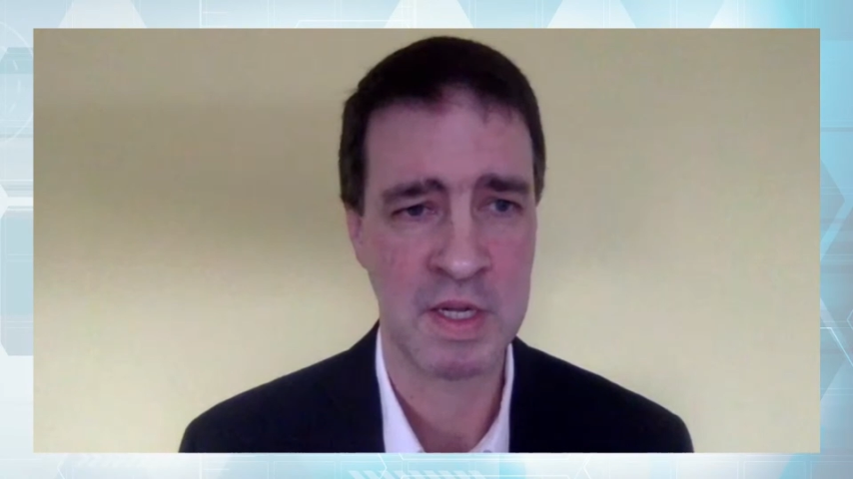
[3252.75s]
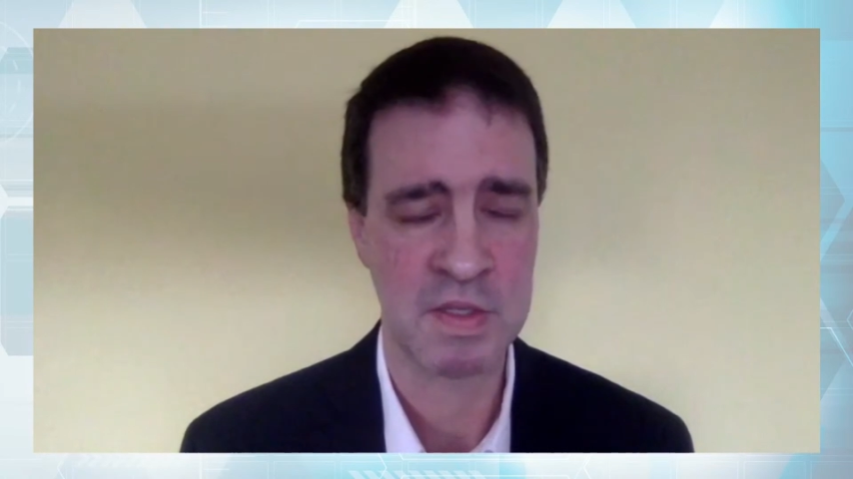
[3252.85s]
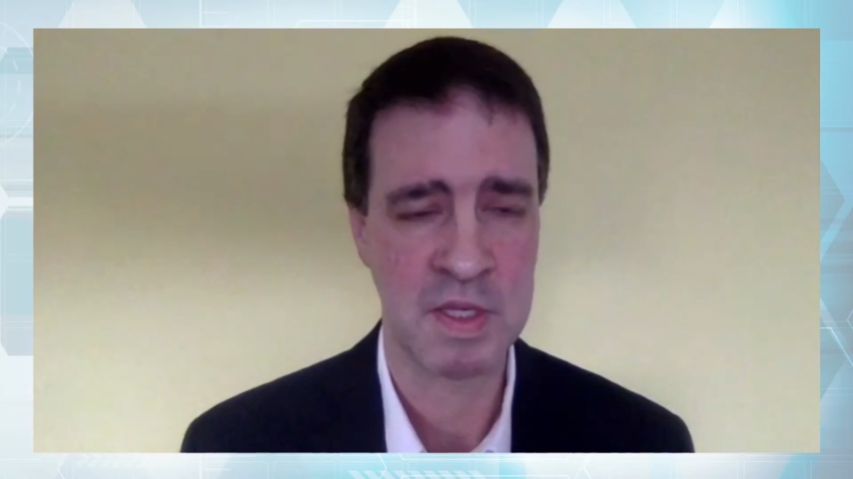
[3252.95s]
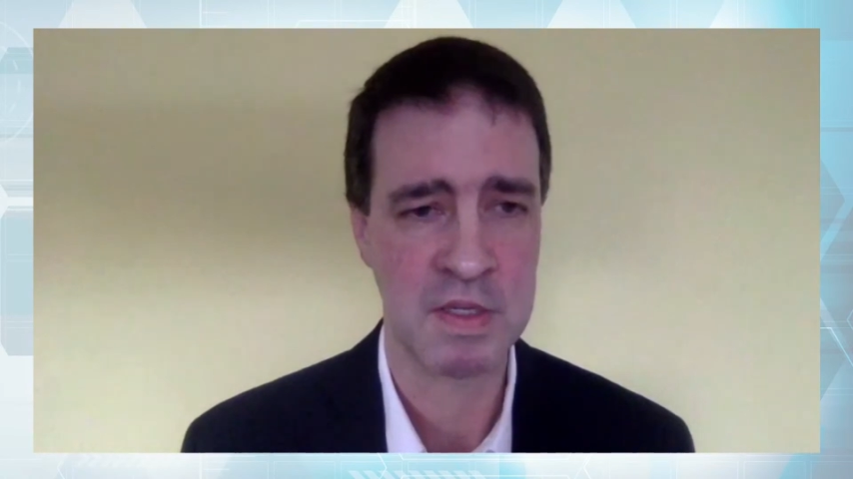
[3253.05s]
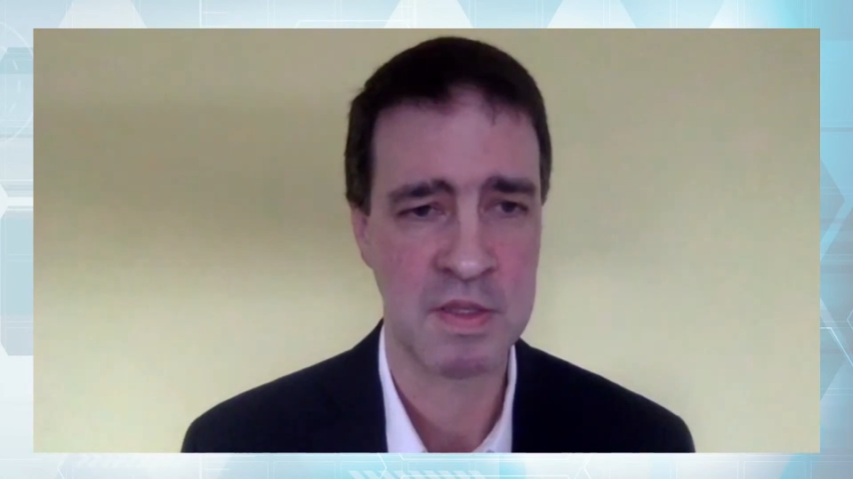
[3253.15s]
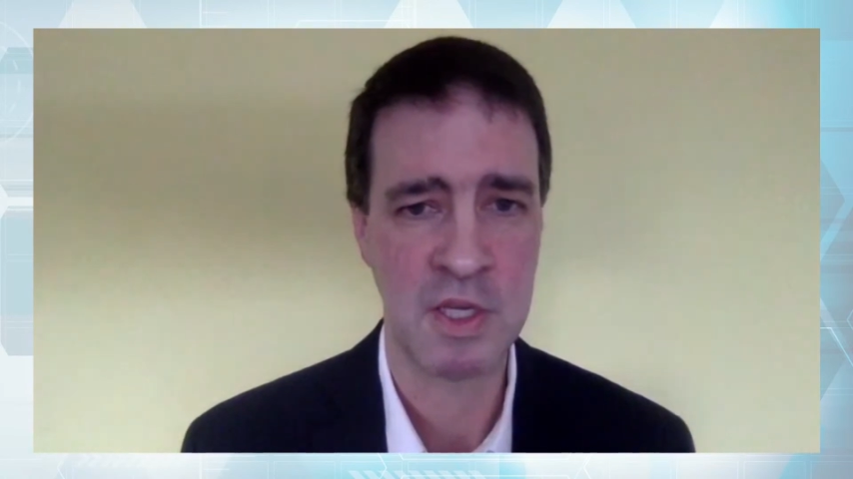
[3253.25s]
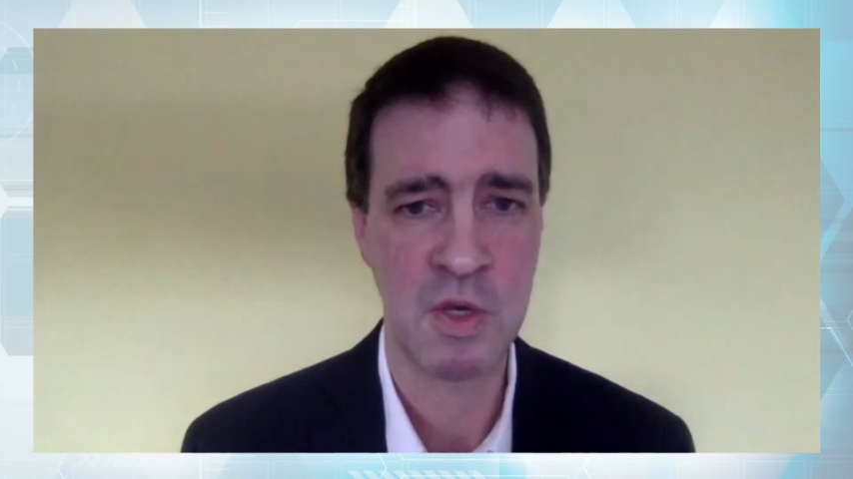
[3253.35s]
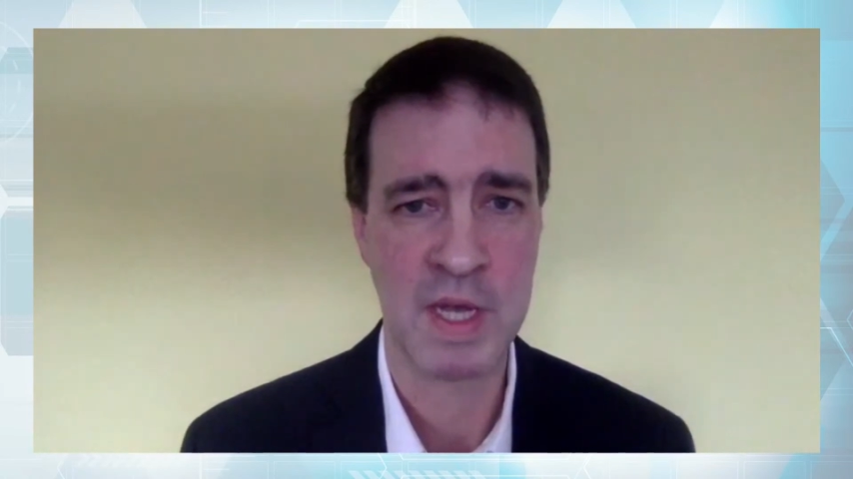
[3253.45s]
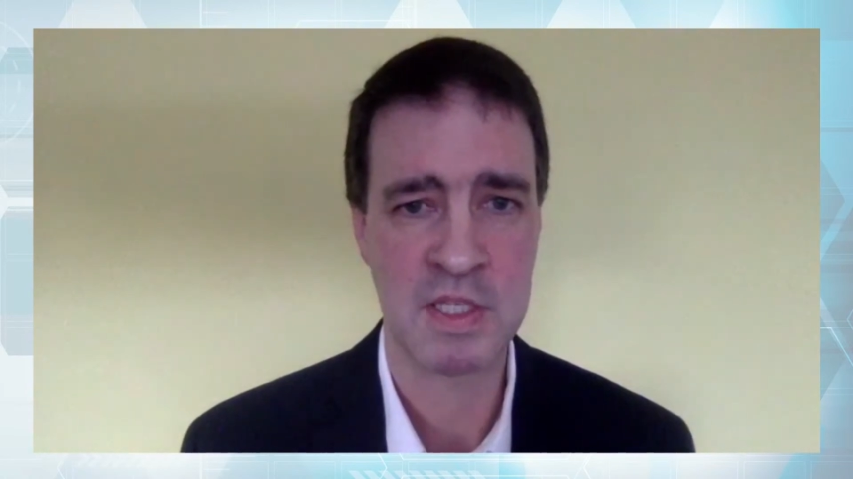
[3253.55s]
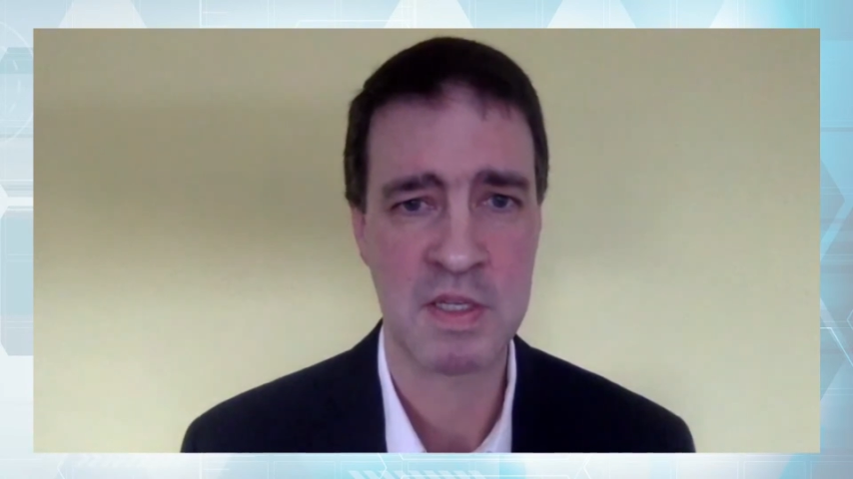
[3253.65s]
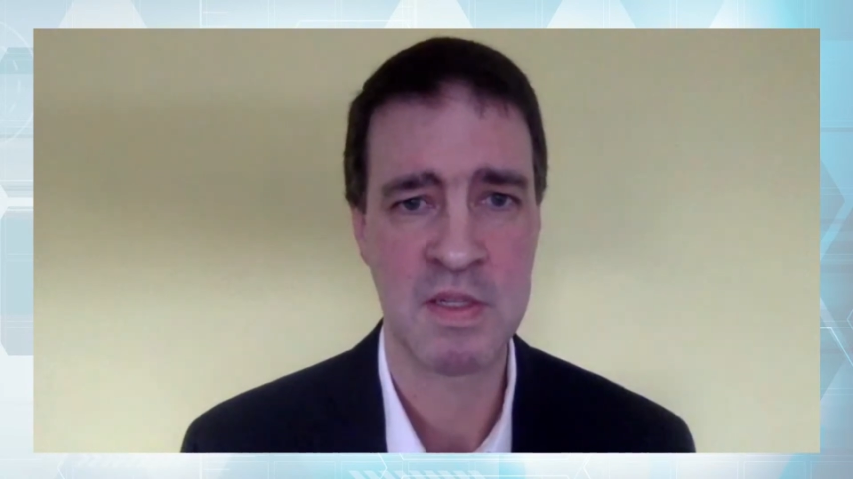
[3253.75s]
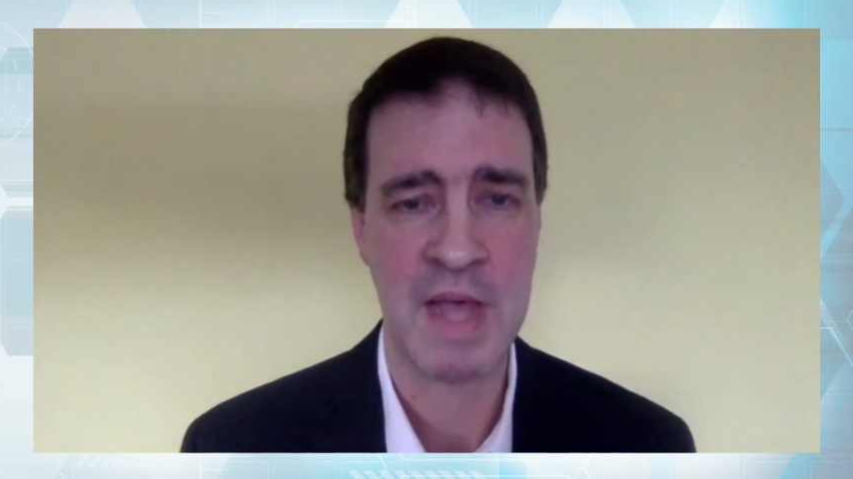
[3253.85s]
as the US